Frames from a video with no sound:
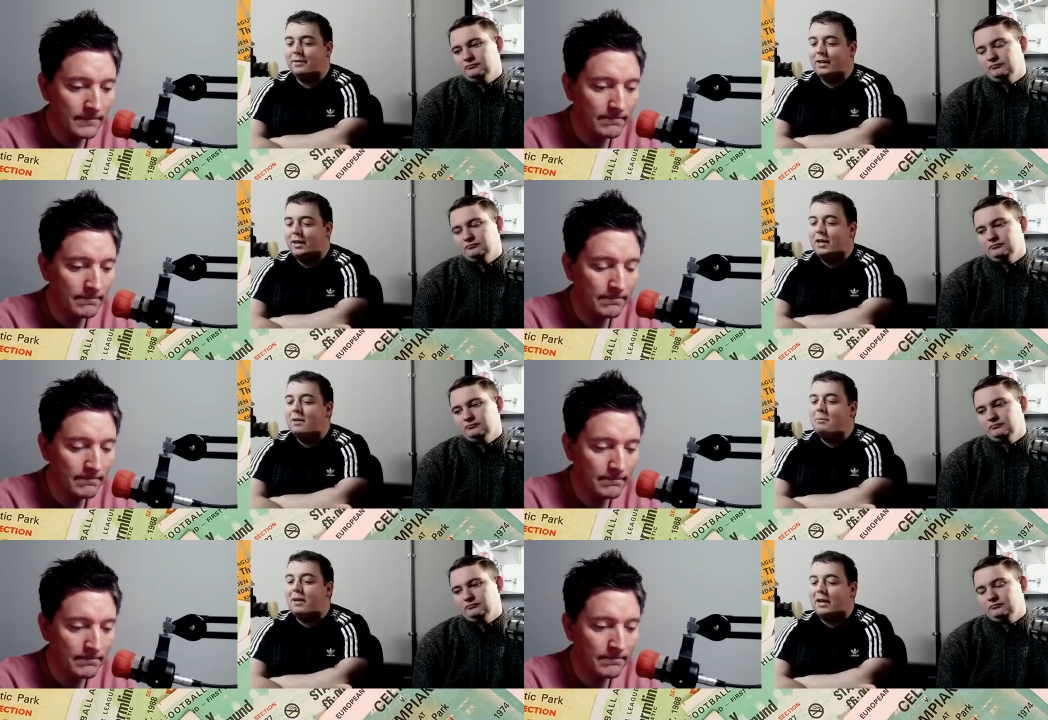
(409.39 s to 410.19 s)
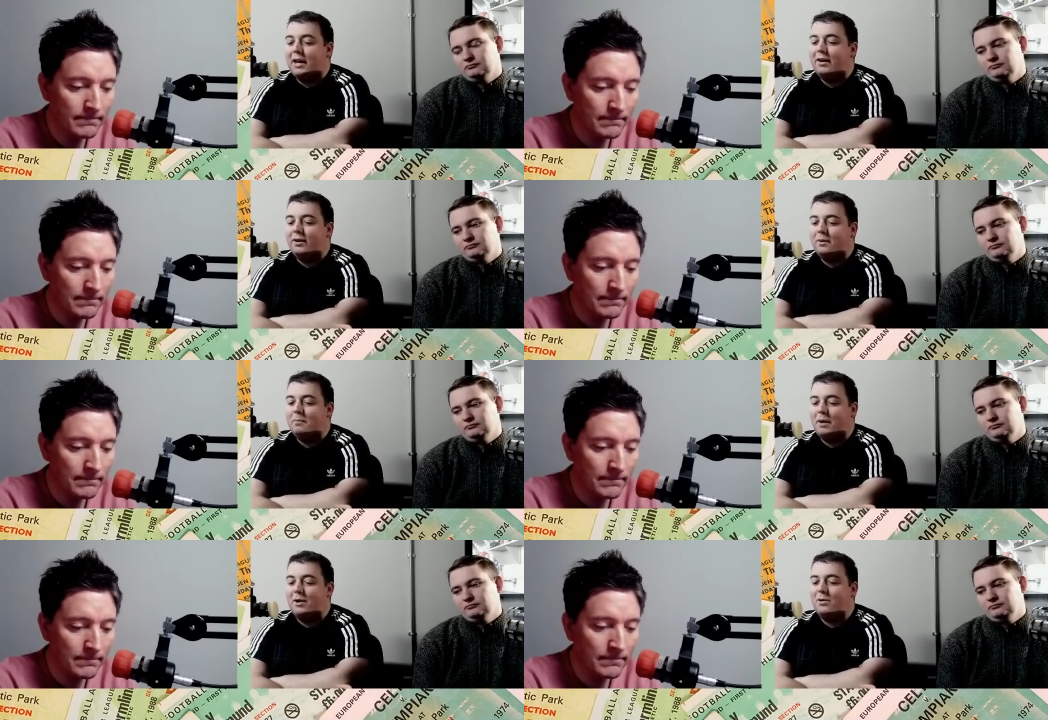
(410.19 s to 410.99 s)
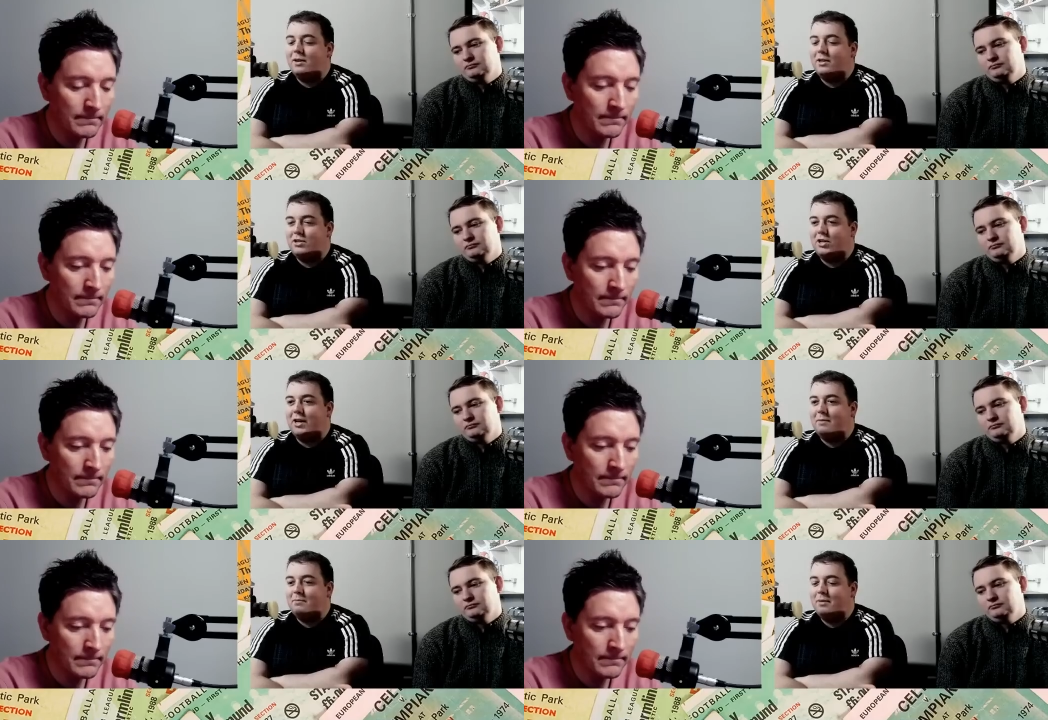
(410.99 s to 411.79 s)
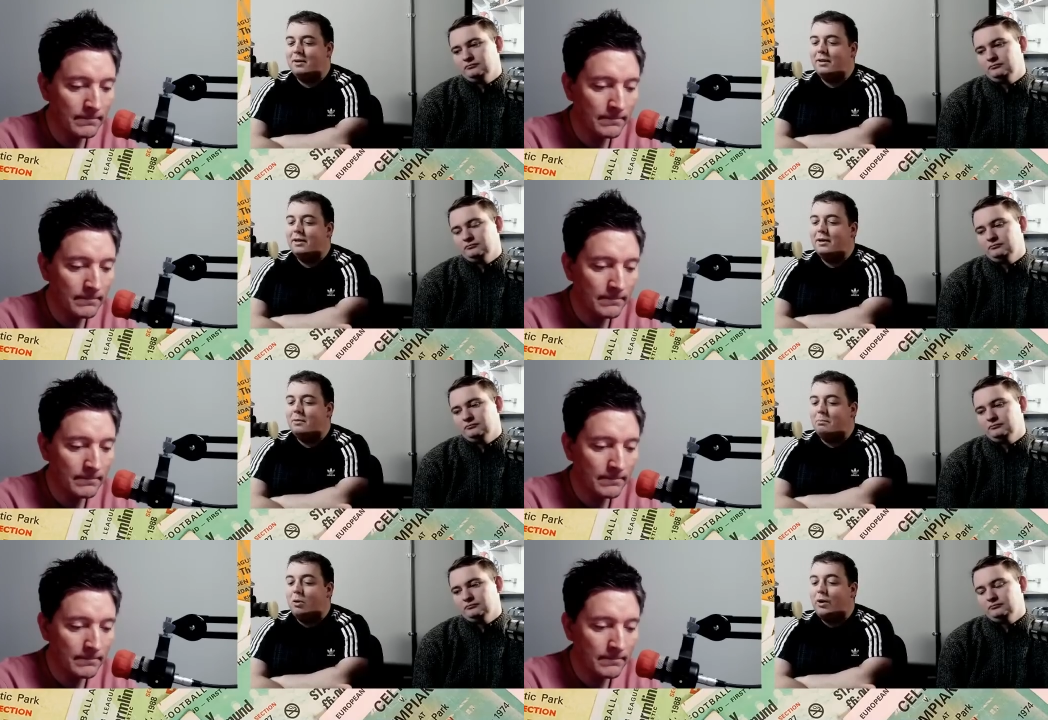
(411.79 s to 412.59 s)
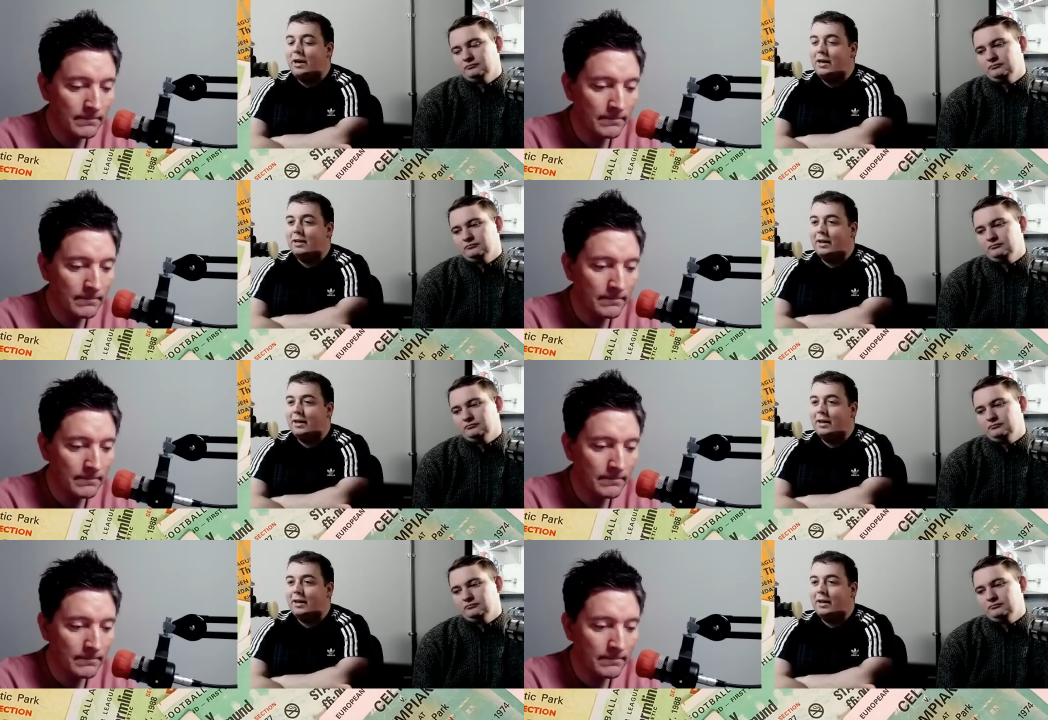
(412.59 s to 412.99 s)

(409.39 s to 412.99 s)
Speaker 1: Mm. McGregor, Brown, and Cham, Moy,